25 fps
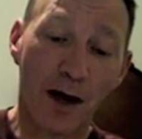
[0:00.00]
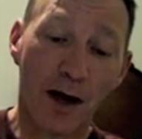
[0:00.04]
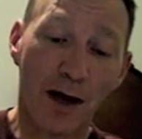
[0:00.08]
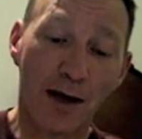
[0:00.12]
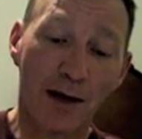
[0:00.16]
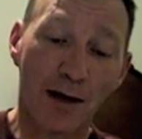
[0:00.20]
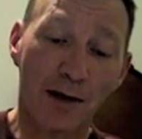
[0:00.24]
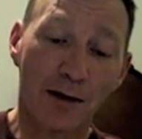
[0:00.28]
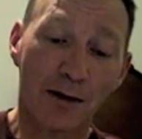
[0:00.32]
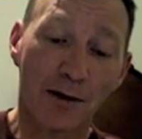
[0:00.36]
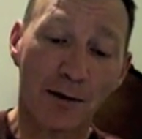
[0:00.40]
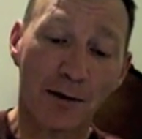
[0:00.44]

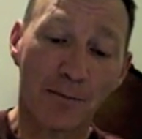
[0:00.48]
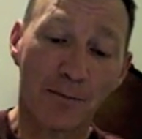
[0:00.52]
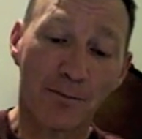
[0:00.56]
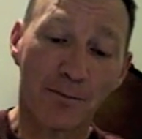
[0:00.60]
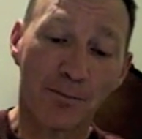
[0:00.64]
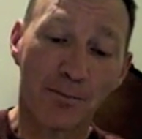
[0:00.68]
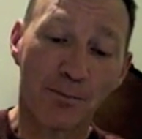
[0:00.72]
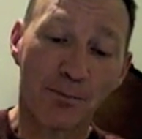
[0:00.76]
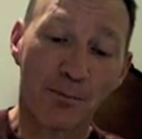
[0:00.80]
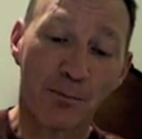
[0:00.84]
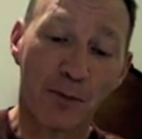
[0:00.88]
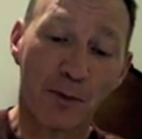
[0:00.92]
body,
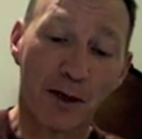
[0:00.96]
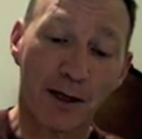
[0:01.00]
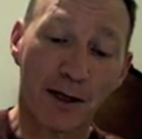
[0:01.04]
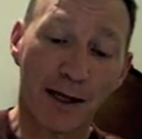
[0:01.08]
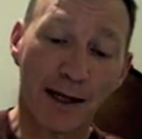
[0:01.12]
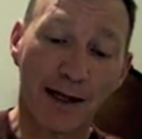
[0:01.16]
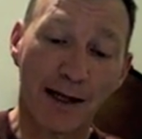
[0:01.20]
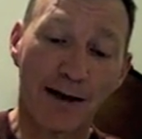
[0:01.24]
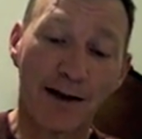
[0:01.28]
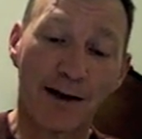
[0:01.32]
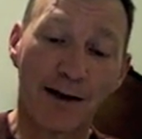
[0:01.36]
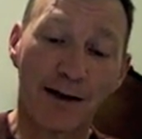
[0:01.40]
but
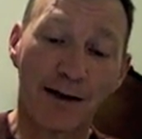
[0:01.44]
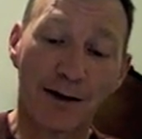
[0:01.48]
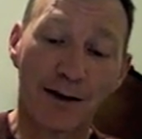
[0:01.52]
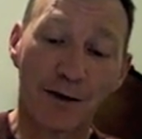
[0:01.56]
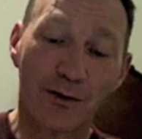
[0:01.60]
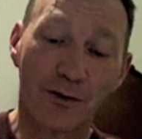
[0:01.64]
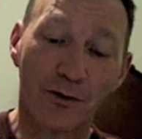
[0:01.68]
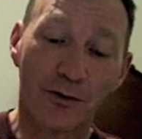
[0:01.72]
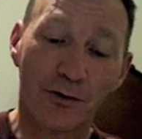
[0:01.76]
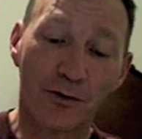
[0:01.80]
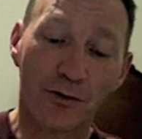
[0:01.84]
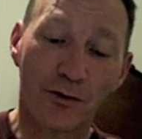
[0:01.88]
cannot
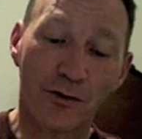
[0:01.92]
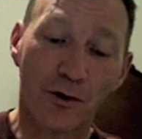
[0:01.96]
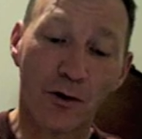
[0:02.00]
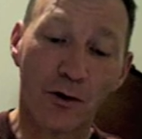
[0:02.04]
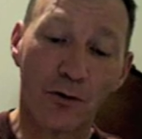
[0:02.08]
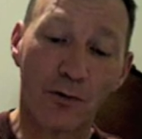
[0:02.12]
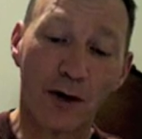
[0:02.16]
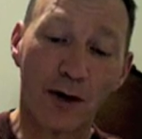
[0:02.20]
kill the soul.